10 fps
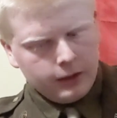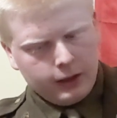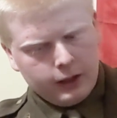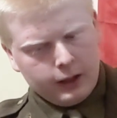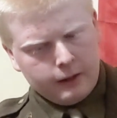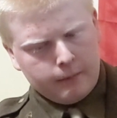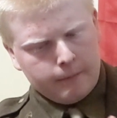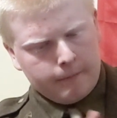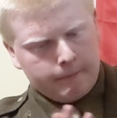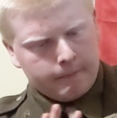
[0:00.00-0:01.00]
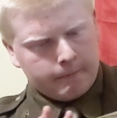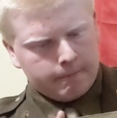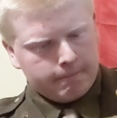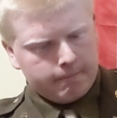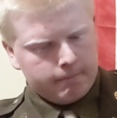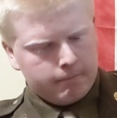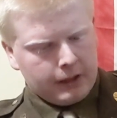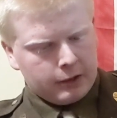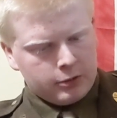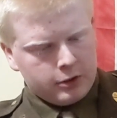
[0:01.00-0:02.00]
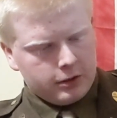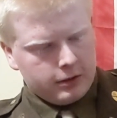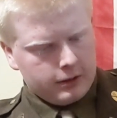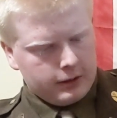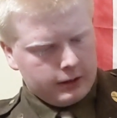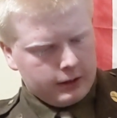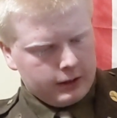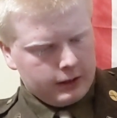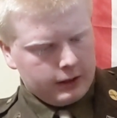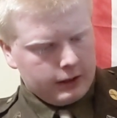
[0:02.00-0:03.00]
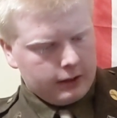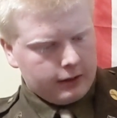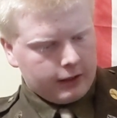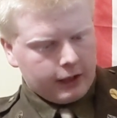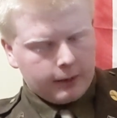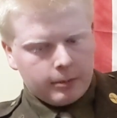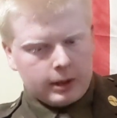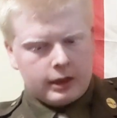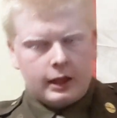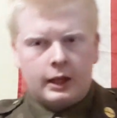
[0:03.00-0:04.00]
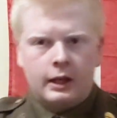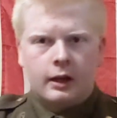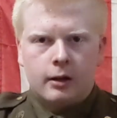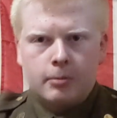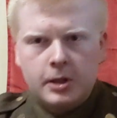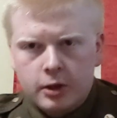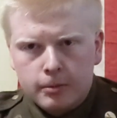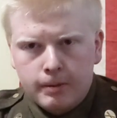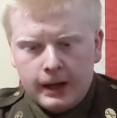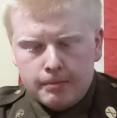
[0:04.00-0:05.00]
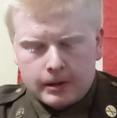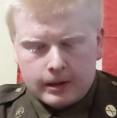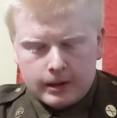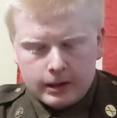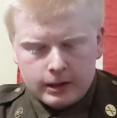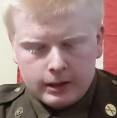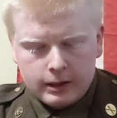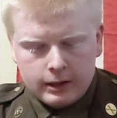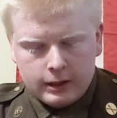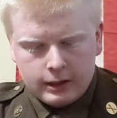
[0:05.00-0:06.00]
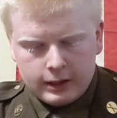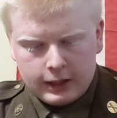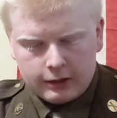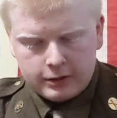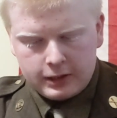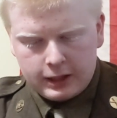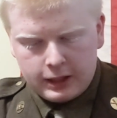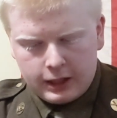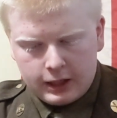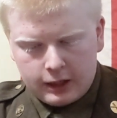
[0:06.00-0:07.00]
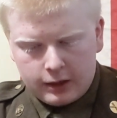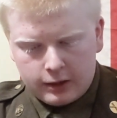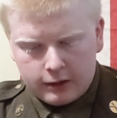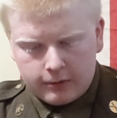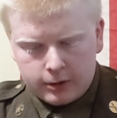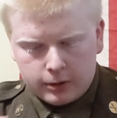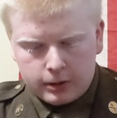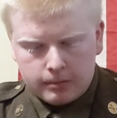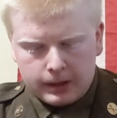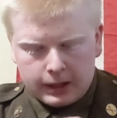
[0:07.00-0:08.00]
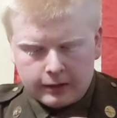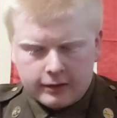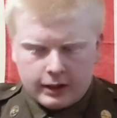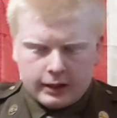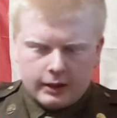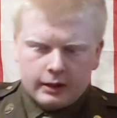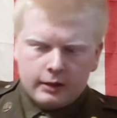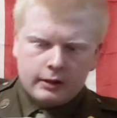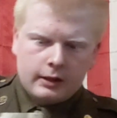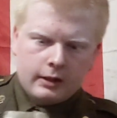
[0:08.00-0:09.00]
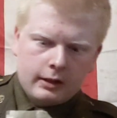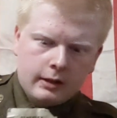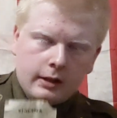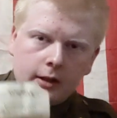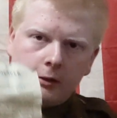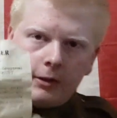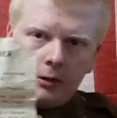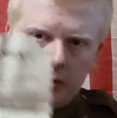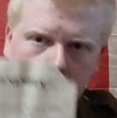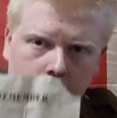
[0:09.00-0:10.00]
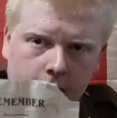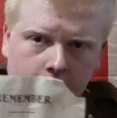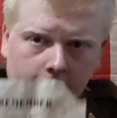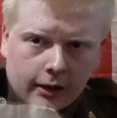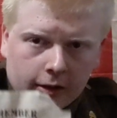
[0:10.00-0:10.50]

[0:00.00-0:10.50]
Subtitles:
pouch is it came with the original paper on how to take care of your magazine. If you take a